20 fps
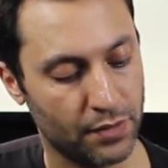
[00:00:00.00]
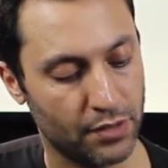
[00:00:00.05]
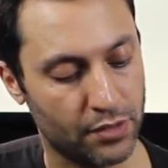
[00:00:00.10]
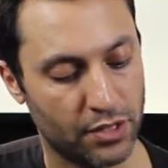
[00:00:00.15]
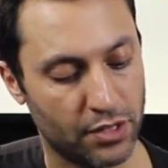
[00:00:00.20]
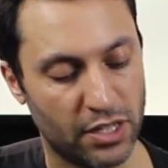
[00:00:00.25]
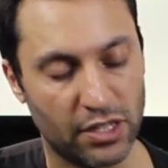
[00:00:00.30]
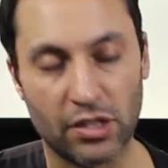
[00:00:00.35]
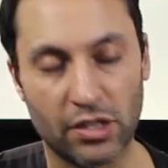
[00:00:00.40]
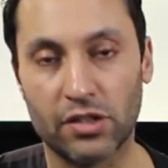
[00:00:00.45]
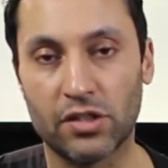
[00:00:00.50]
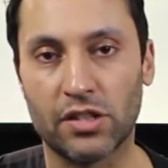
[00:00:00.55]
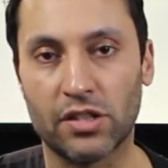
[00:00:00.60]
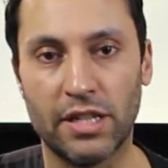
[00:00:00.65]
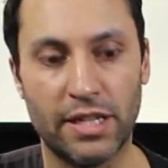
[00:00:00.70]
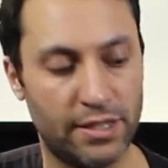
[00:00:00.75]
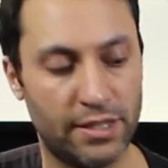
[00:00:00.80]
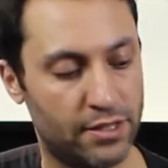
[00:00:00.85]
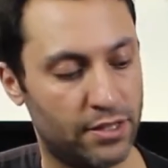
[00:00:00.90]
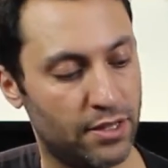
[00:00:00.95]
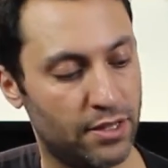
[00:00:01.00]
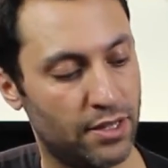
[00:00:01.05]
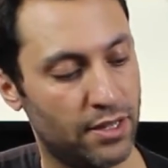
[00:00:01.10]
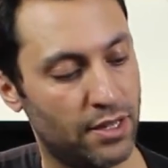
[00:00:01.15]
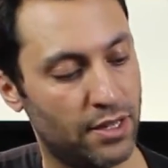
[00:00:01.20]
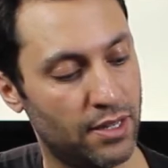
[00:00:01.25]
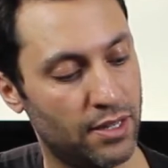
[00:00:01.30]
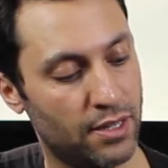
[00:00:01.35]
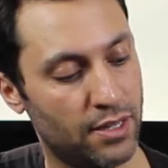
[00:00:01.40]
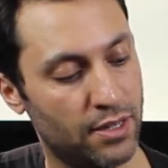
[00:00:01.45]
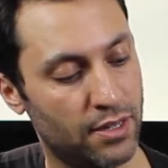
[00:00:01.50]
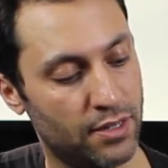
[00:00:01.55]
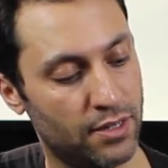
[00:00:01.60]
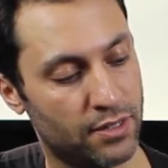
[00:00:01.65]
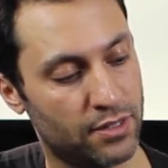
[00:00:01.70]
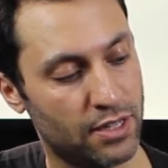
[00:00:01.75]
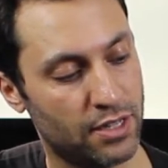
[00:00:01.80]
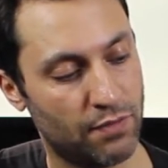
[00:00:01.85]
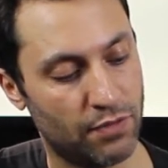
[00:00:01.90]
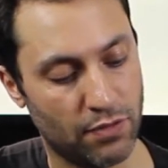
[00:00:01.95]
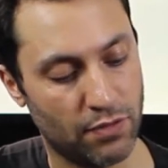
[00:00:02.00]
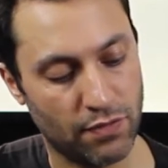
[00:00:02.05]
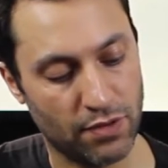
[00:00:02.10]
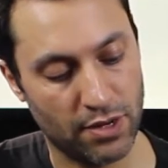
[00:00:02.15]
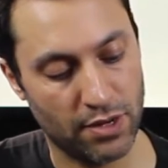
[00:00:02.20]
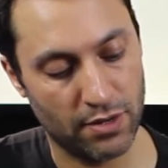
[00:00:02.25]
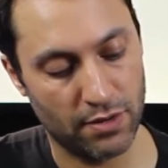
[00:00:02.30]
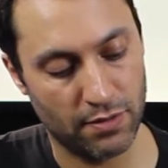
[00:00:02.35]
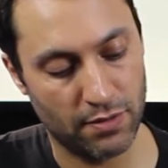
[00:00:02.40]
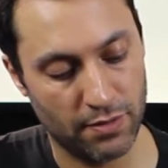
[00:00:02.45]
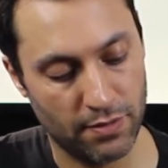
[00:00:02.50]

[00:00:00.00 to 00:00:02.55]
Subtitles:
So you just slid to the 7th fret,